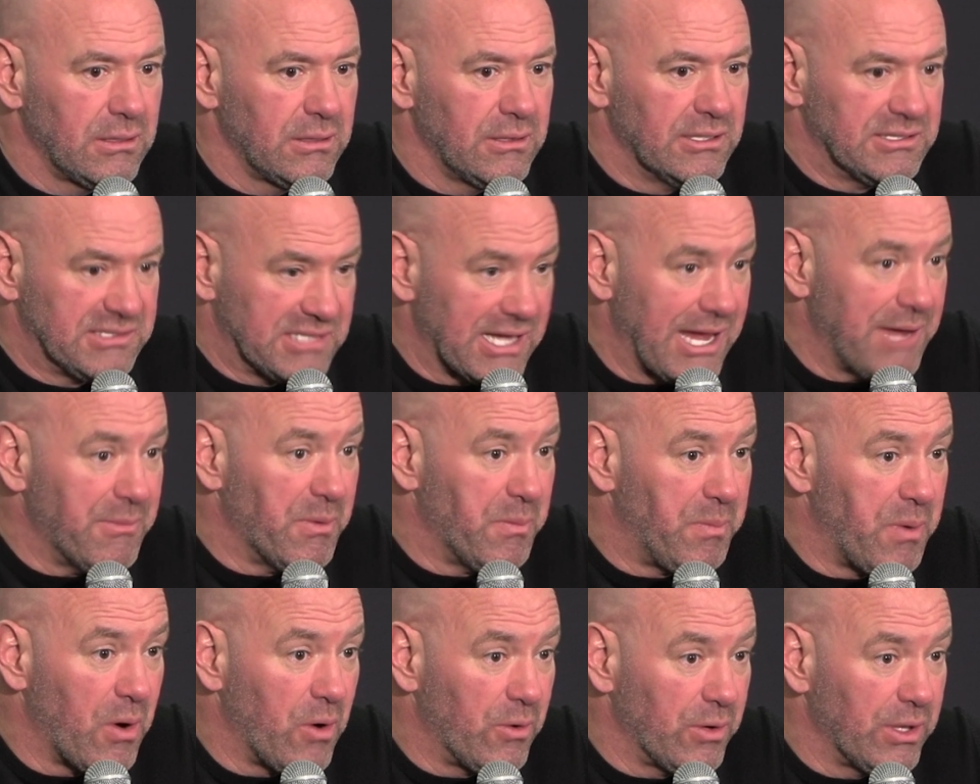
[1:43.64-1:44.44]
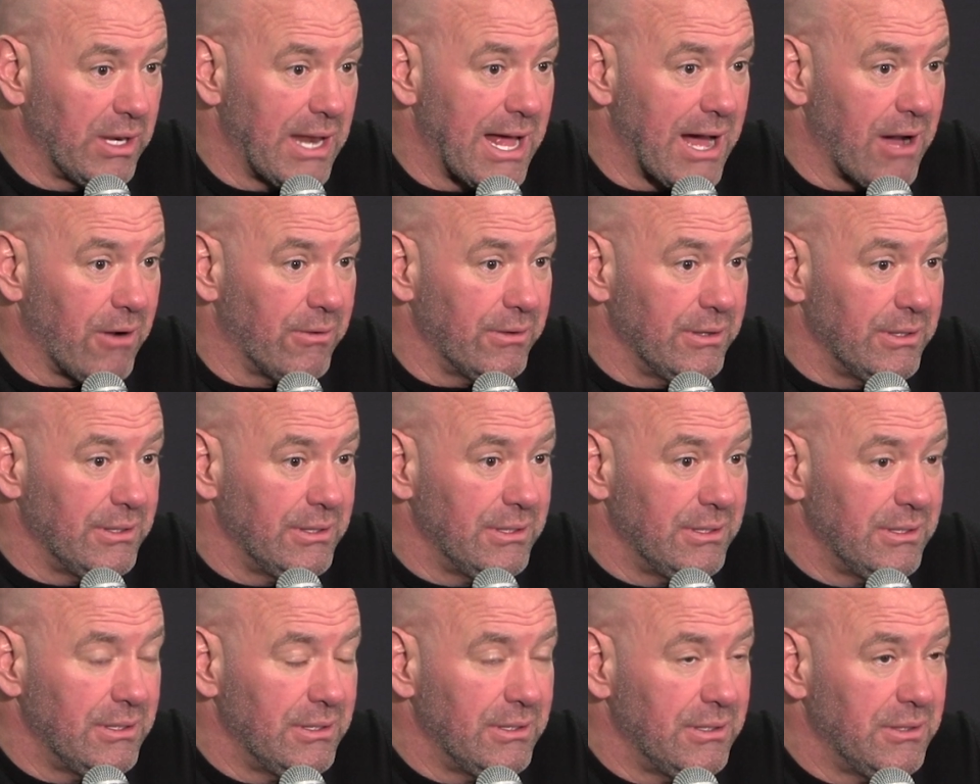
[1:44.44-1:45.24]
the same opponent out.
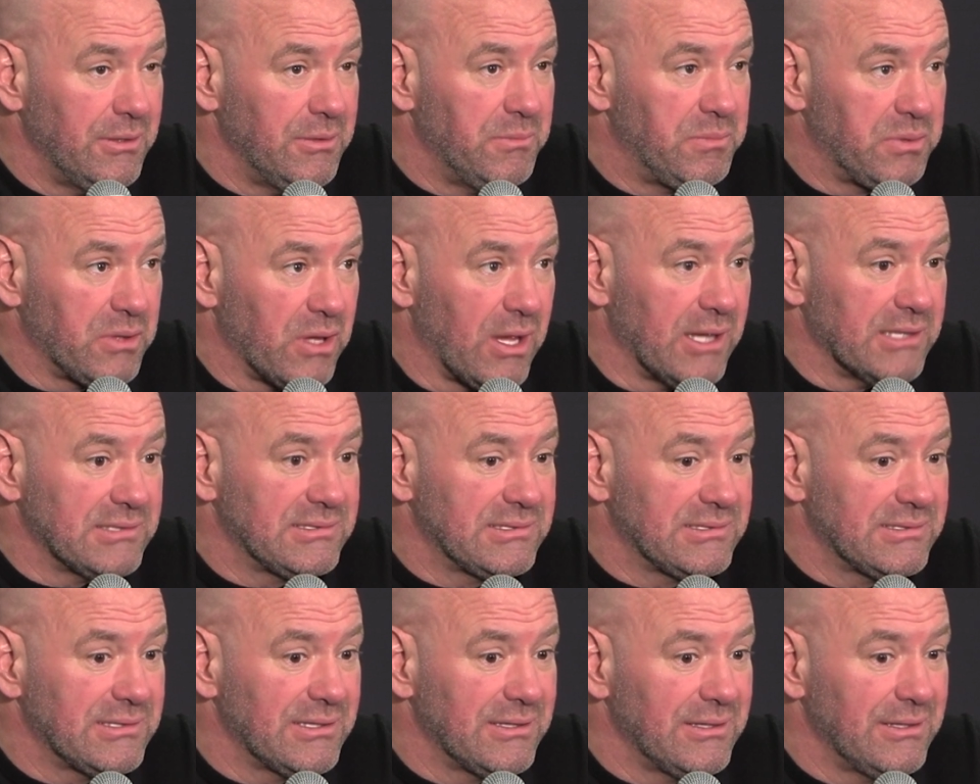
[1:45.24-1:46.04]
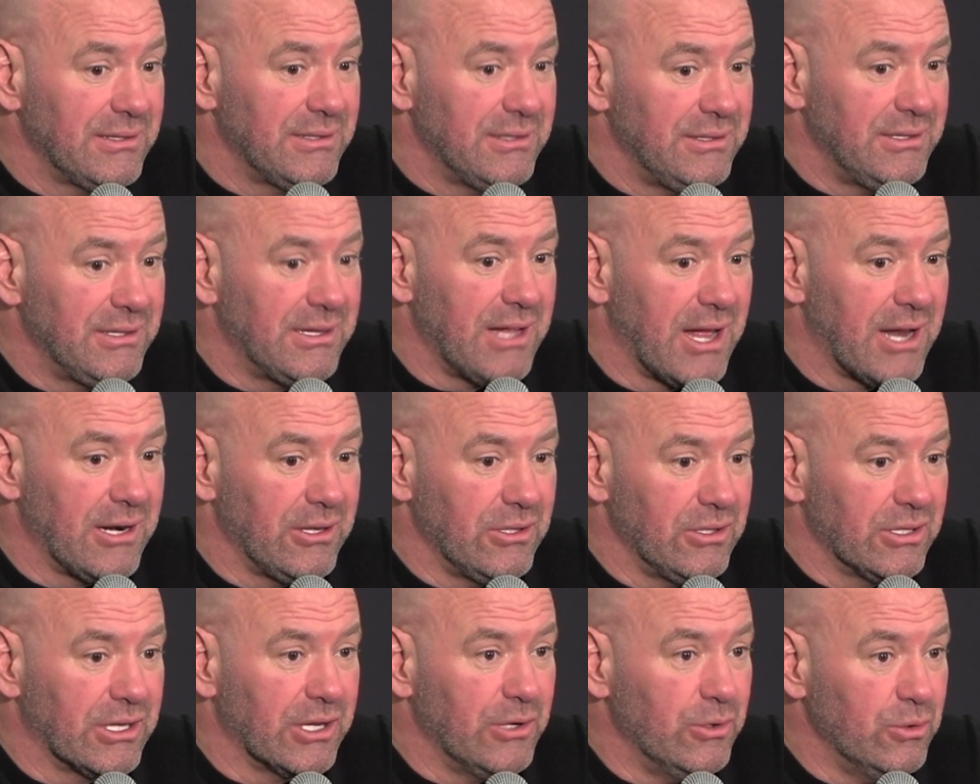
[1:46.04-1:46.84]
Plus, you got
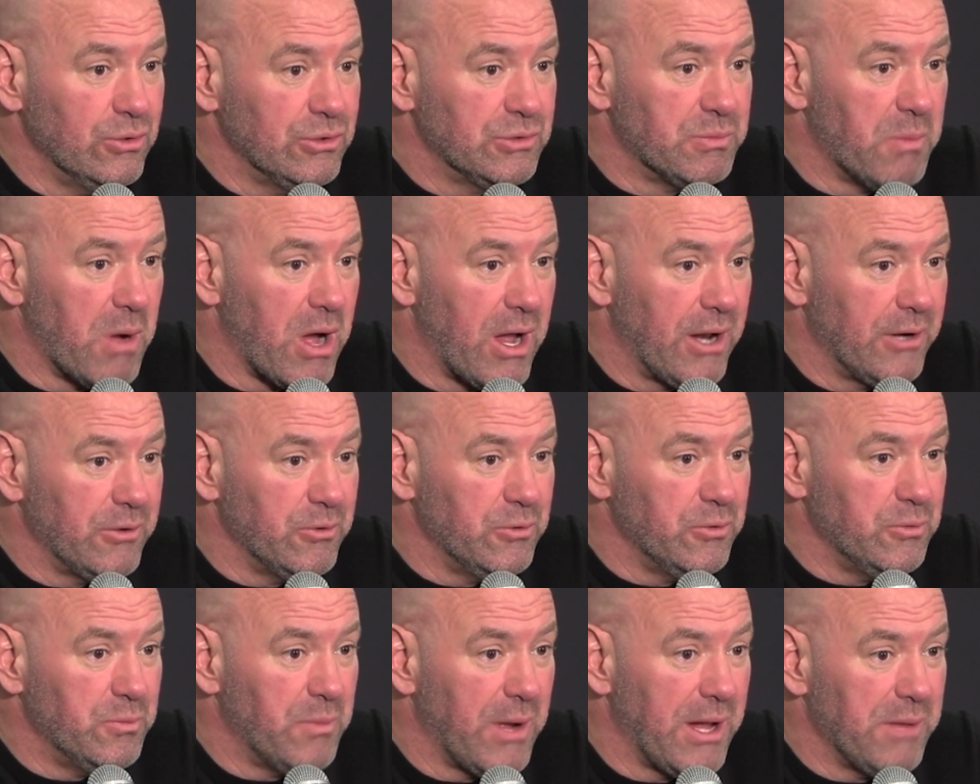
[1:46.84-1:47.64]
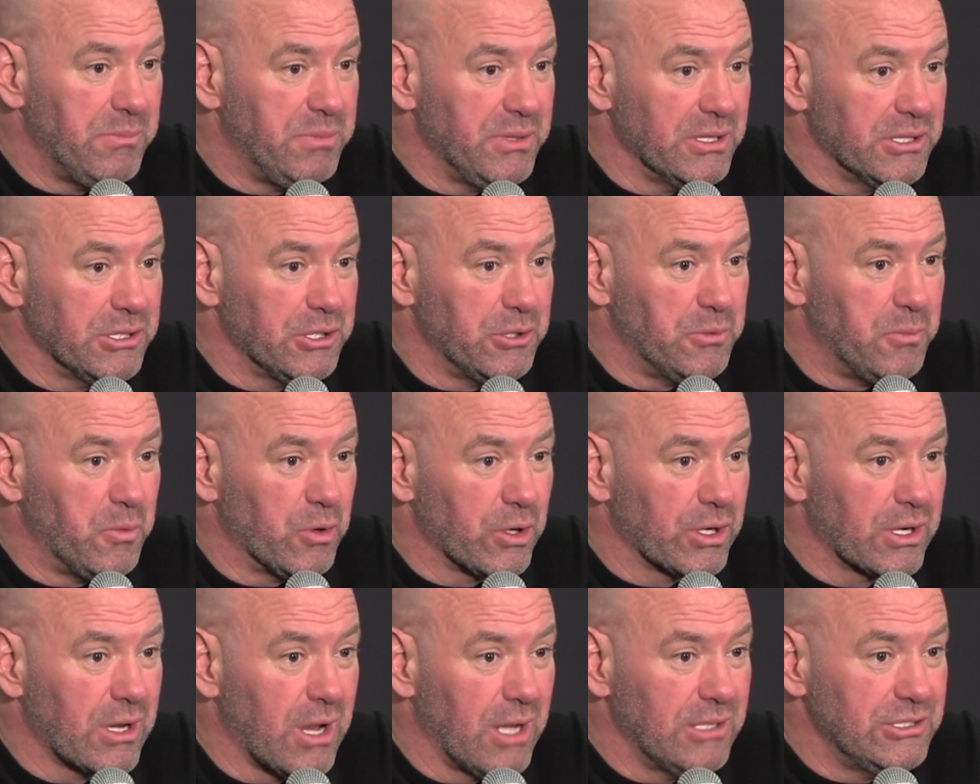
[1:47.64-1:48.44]
to look at Usman, who might be a little
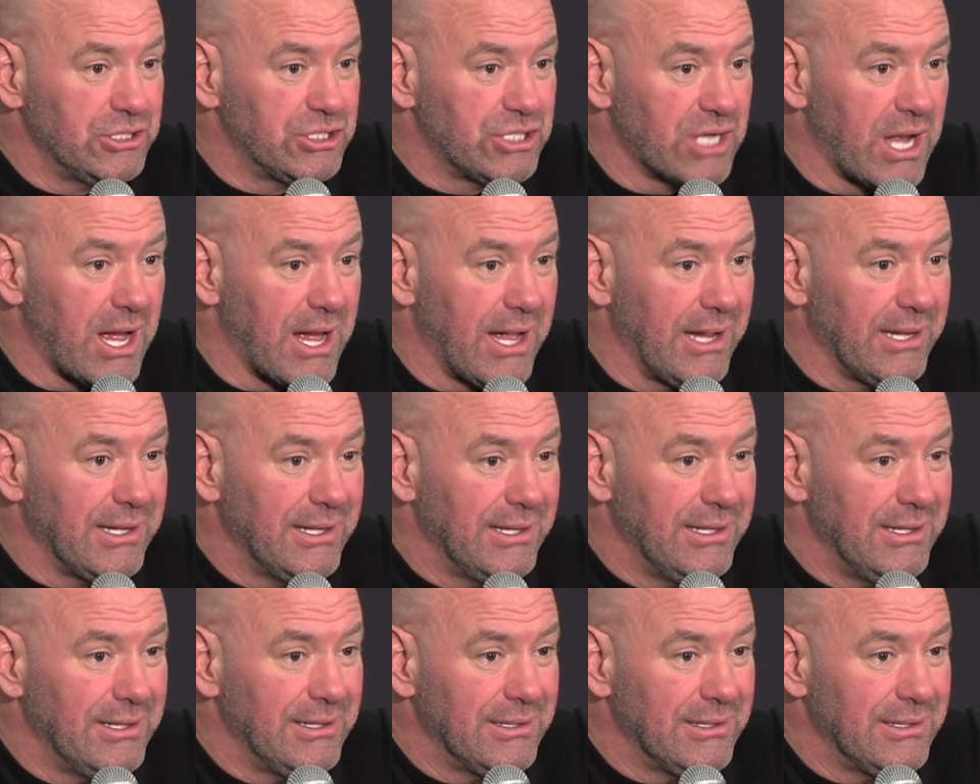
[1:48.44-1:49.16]
more gun-shy.